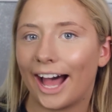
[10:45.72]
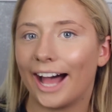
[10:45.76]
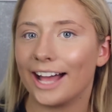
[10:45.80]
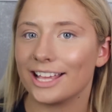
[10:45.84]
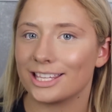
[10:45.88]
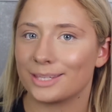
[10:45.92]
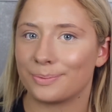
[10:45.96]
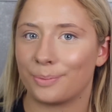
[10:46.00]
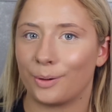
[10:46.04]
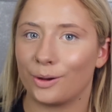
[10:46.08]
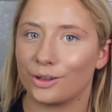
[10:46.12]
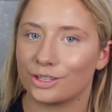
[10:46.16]

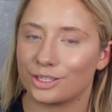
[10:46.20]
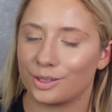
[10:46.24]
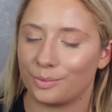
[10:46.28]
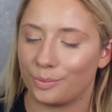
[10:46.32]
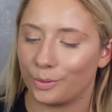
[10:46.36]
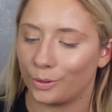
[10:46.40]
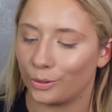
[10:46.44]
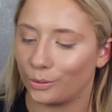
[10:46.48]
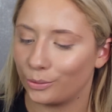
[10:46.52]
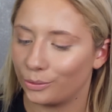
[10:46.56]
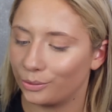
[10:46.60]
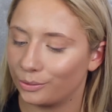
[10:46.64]
as
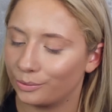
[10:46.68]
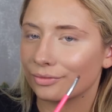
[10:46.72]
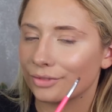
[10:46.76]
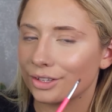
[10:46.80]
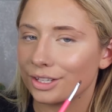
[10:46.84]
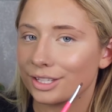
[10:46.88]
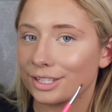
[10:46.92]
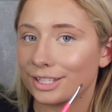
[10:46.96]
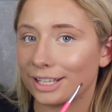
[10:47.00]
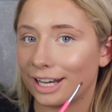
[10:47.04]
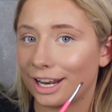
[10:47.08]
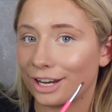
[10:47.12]
possible.
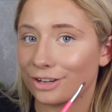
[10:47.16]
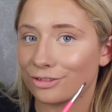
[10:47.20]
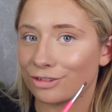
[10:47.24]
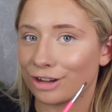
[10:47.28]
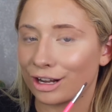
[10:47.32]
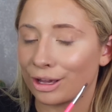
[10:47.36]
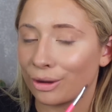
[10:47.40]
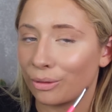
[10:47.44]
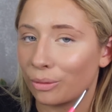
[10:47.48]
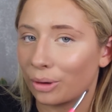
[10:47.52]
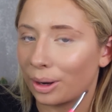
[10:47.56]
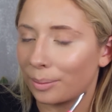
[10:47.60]
So
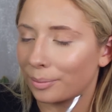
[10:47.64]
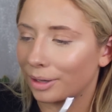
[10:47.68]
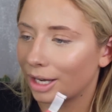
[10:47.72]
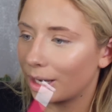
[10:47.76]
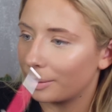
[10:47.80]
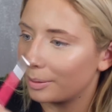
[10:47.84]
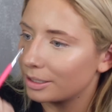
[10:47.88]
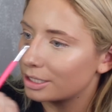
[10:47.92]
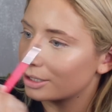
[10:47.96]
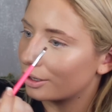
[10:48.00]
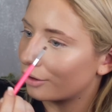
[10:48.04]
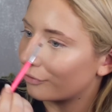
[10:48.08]
literally all I'm going
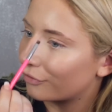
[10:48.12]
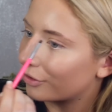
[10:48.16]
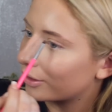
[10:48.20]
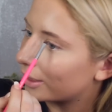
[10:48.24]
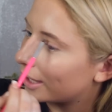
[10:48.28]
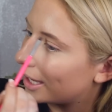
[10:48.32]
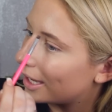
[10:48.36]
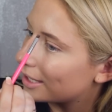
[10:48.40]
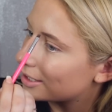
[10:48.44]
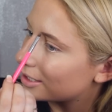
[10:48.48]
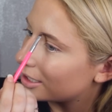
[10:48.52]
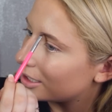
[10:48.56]
to be doing for
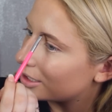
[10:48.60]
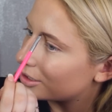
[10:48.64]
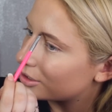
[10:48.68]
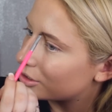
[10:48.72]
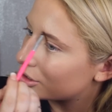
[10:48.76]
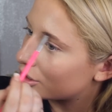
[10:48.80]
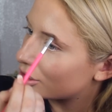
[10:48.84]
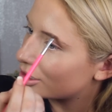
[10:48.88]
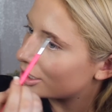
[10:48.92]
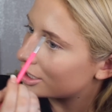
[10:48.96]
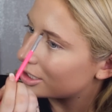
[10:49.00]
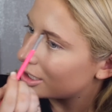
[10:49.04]
this
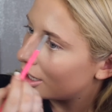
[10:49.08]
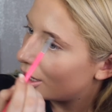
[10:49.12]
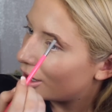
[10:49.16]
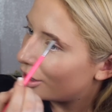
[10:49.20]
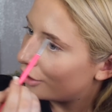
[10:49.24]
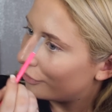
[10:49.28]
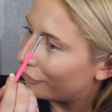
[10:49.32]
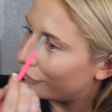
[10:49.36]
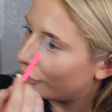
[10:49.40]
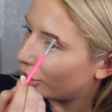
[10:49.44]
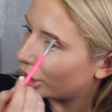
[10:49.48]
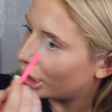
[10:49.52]
is just
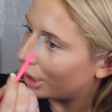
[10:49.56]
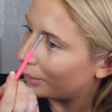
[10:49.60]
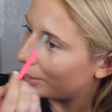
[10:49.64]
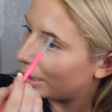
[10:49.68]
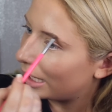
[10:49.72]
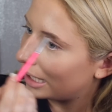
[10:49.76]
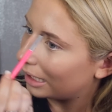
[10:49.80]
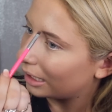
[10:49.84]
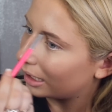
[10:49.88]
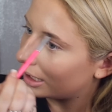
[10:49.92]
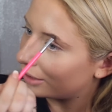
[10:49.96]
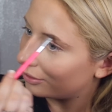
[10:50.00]

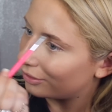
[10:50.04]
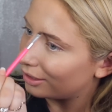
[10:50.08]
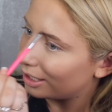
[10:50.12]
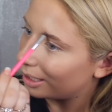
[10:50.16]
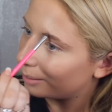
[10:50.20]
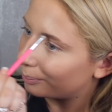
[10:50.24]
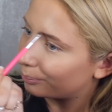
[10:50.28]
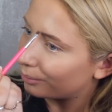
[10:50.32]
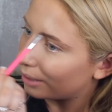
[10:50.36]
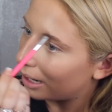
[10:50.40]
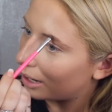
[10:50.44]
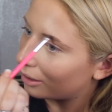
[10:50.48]
following
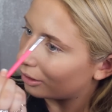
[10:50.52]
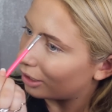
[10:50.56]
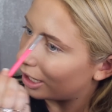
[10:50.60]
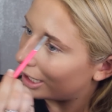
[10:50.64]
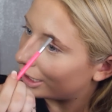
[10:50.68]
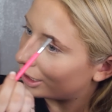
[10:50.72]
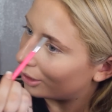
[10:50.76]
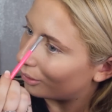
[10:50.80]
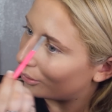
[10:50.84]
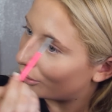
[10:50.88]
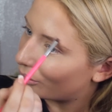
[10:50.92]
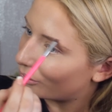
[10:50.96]
the brow
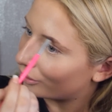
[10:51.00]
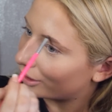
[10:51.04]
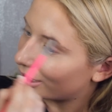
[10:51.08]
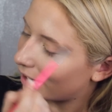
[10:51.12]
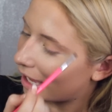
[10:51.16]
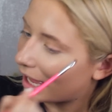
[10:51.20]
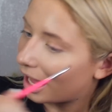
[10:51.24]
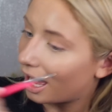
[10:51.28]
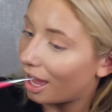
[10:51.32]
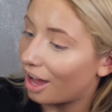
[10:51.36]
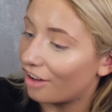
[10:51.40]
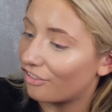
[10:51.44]
line I already
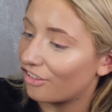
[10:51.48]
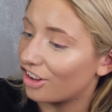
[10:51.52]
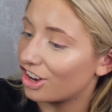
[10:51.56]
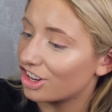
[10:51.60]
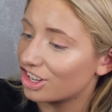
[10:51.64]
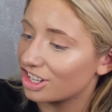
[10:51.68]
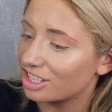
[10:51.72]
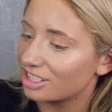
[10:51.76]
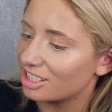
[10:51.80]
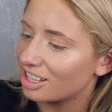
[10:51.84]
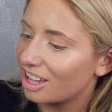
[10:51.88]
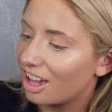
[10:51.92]
have
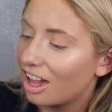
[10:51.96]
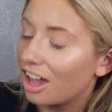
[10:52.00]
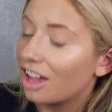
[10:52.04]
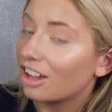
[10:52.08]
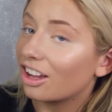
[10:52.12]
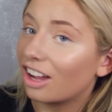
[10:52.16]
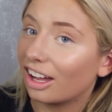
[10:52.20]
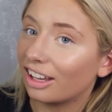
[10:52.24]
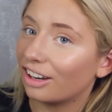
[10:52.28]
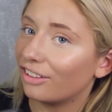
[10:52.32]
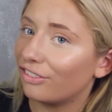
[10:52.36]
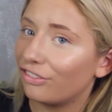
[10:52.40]
and just
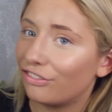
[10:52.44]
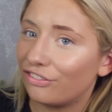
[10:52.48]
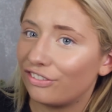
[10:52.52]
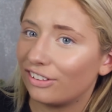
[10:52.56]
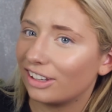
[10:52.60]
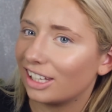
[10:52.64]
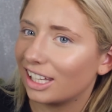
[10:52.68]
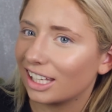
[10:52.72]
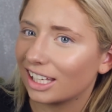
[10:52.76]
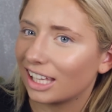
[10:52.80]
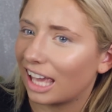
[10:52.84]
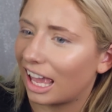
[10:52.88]
kind of
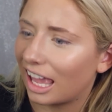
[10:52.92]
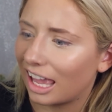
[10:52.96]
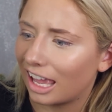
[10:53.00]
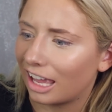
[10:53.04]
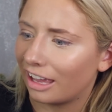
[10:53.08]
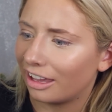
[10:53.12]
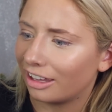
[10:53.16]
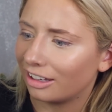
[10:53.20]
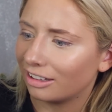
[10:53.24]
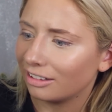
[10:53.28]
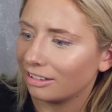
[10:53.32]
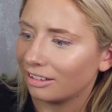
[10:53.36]
filling it
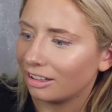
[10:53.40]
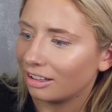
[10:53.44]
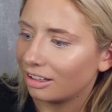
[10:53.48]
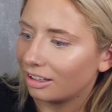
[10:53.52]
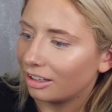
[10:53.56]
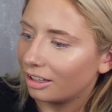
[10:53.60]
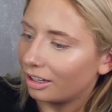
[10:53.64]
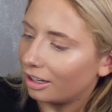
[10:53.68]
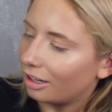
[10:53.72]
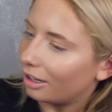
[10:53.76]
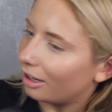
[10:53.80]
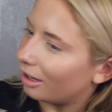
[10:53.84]
in.
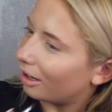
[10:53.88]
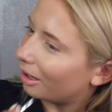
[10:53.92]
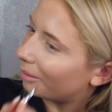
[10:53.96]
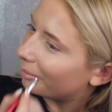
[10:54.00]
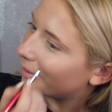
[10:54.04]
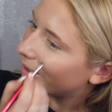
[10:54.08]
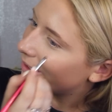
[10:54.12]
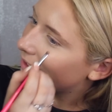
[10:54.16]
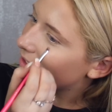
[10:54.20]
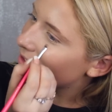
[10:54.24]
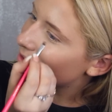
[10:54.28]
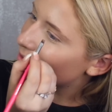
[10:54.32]
I
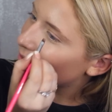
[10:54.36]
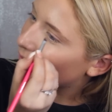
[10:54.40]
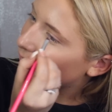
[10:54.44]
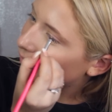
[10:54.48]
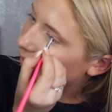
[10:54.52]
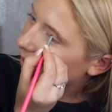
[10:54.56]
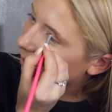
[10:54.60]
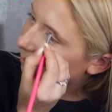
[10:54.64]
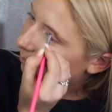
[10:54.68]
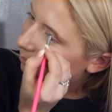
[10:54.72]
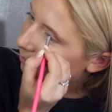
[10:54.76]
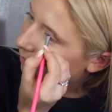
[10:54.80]
mean, there's not
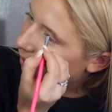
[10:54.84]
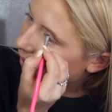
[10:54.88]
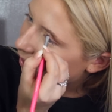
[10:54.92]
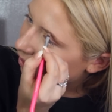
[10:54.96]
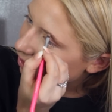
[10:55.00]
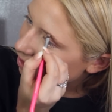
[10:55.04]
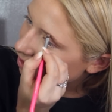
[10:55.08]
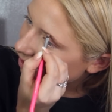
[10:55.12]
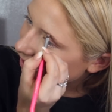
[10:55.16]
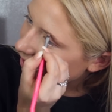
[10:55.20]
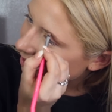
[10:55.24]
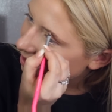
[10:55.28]
really
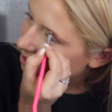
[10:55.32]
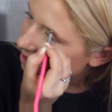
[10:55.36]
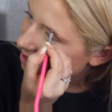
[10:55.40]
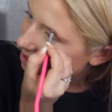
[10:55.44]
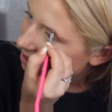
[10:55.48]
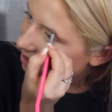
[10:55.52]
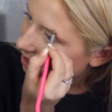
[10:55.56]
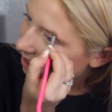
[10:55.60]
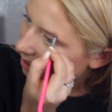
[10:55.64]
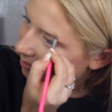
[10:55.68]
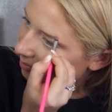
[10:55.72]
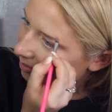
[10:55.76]
much I can
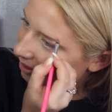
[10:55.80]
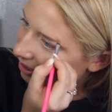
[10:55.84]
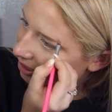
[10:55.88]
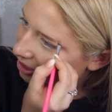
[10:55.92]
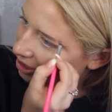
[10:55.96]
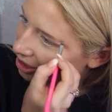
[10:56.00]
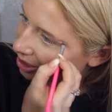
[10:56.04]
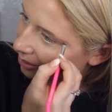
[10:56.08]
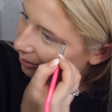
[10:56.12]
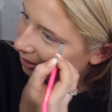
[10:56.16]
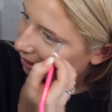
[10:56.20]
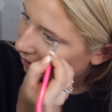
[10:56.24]
say I'm really
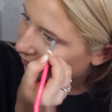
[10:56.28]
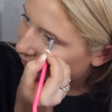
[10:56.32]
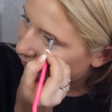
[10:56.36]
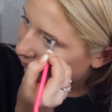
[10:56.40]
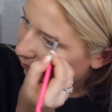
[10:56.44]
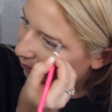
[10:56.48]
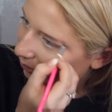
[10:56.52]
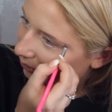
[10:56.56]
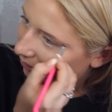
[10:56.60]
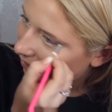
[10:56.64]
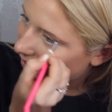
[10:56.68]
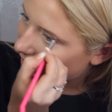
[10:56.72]
doing
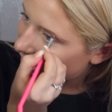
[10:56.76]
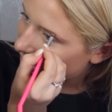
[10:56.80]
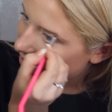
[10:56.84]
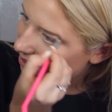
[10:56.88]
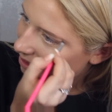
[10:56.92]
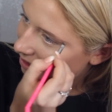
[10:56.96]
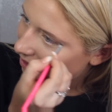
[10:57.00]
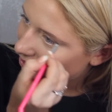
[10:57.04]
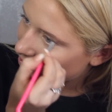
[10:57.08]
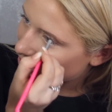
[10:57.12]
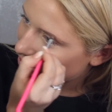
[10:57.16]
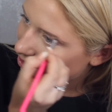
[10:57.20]
for
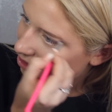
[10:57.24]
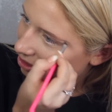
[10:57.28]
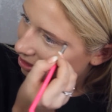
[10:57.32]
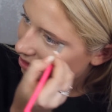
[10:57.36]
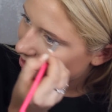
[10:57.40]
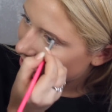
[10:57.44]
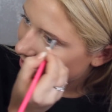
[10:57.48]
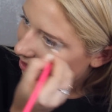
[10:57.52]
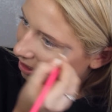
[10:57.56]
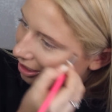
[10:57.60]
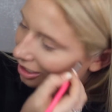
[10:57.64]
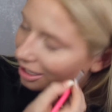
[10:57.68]
this. Literally
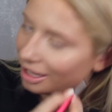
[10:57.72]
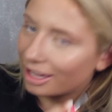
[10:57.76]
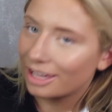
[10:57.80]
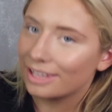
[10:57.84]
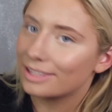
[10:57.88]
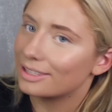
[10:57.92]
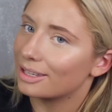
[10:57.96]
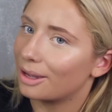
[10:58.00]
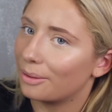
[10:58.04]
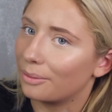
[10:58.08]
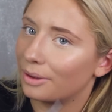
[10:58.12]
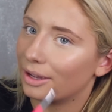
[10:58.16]
just,
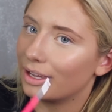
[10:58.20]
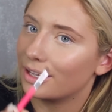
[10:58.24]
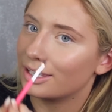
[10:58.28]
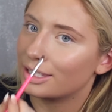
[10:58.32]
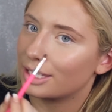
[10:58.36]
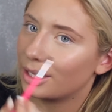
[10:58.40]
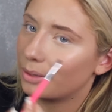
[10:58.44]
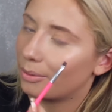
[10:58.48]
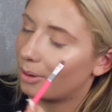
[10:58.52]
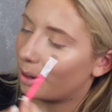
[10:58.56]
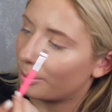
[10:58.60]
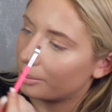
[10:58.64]
it's so
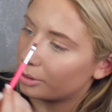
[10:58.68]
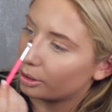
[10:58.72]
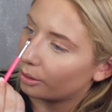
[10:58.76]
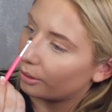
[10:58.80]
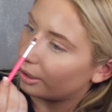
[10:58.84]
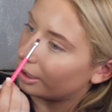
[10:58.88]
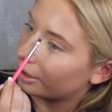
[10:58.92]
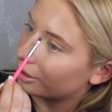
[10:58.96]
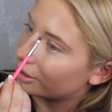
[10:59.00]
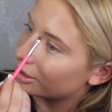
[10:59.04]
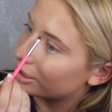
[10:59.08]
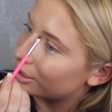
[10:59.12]
easy what I'm
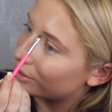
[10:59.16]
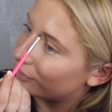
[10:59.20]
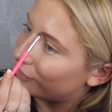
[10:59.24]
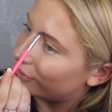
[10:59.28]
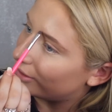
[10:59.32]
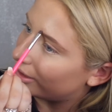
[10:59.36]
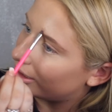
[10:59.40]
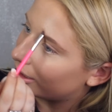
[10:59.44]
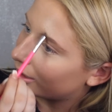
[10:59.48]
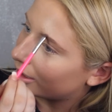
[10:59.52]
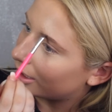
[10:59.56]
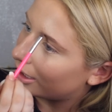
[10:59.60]
doing, just
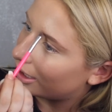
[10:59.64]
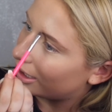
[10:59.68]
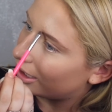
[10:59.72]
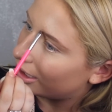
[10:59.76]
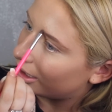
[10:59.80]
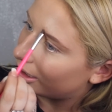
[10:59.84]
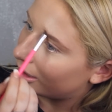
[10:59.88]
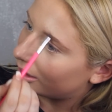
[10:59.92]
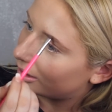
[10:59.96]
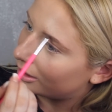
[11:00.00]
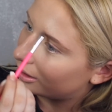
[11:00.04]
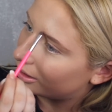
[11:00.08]
filling it
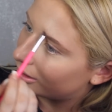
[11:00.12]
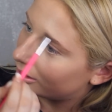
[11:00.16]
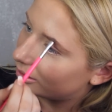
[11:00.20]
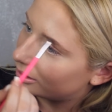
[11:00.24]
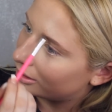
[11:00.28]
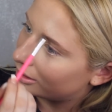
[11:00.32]
in.